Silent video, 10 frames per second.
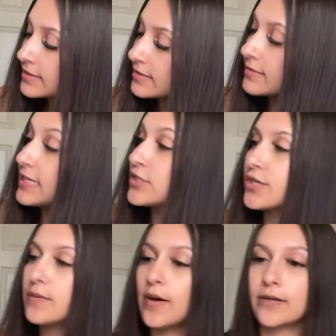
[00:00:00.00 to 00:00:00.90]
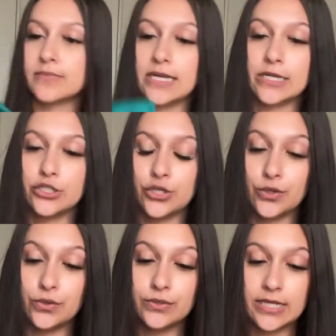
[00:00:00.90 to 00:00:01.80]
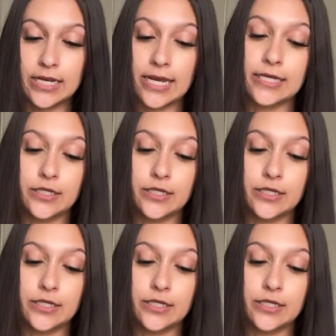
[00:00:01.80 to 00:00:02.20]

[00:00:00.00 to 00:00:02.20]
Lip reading: these are the bottoms that I chose, and I